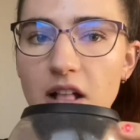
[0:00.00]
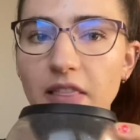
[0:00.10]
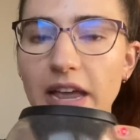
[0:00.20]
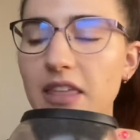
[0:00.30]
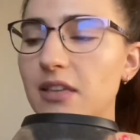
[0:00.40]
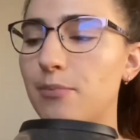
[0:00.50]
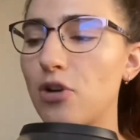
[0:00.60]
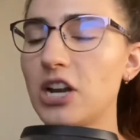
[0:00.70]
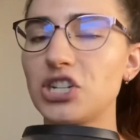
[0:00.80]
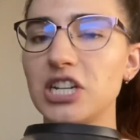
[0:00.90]
like the
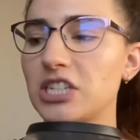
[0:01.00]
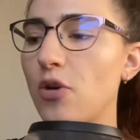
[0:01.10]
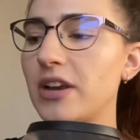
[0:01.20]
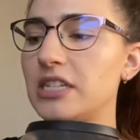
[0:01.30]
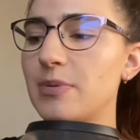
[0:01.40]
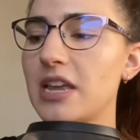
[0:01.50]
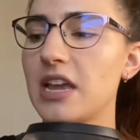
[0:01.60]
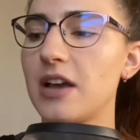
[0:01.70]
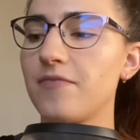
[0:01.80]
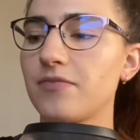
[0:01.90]
brush is going to
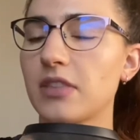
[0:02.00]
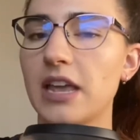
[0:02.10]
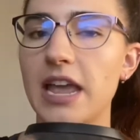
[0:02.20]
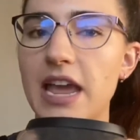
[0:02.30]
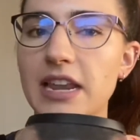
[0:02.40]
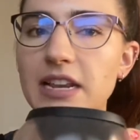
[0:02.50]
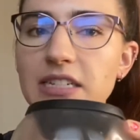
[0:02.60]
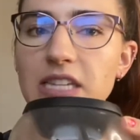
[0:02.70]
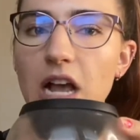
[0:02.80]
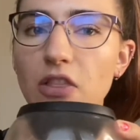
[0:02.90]
be hitting
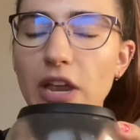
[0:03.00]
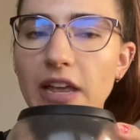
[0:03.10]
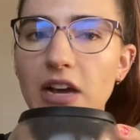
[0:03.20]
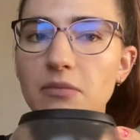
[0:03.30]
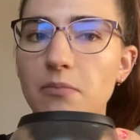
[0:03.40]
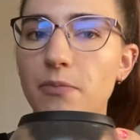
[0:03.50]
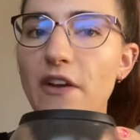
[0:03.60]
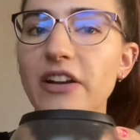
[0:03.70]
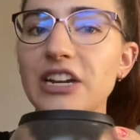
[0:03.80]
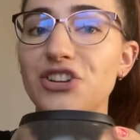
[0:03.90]
like
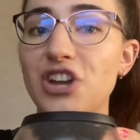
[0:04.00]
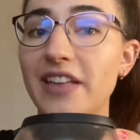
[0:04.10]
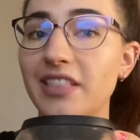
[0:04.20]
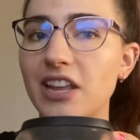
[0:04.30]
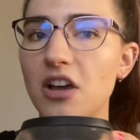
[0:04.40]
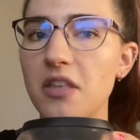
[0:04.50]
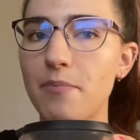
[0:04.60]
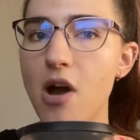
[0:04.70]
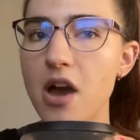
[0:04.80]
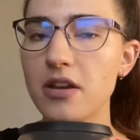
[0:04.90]
very gently on the
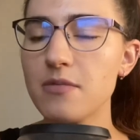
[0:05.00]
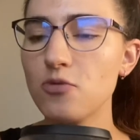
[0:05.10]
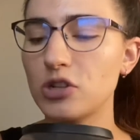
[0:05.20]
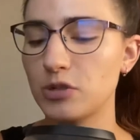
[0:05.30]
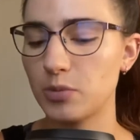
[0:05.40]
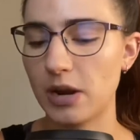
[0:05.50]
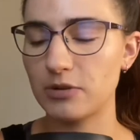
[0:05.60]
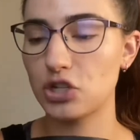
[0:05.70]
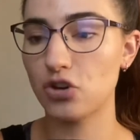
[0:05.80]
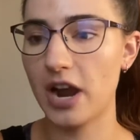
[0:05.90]
bottom, which was what I was
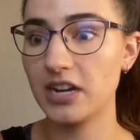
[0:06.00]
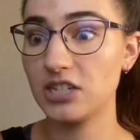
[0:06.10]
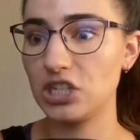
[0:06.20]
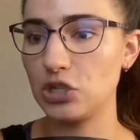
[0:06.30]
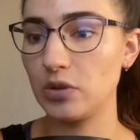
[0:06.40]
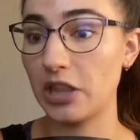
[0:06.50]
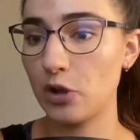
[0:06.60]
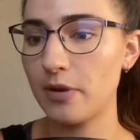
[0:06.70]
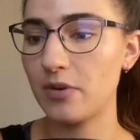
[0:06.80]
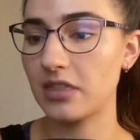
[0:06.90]
trying to do a little
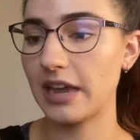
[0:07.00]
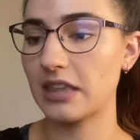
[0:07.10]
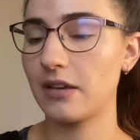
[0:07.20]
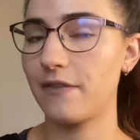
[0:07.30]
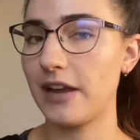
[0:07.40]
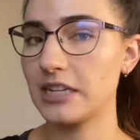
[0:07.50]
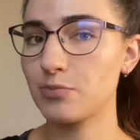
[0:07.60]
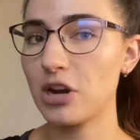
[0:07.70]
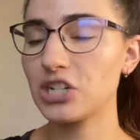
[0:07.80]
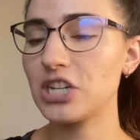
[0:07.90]
bit with like the face
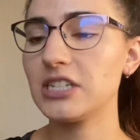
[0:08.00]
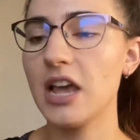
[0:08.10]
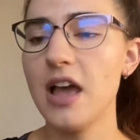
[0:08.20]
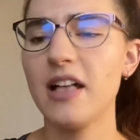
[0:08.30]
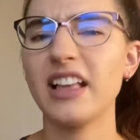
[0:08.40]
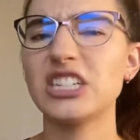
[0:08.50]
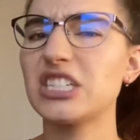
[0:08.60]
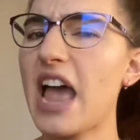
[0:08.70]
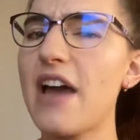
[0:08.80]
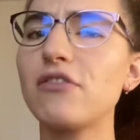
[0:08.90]
brushes, like just
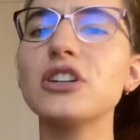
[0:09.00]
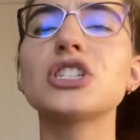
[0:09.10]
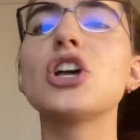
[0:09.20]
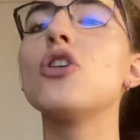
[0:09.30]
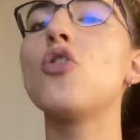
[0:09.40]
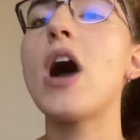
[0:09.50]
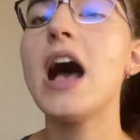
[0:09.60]
ever so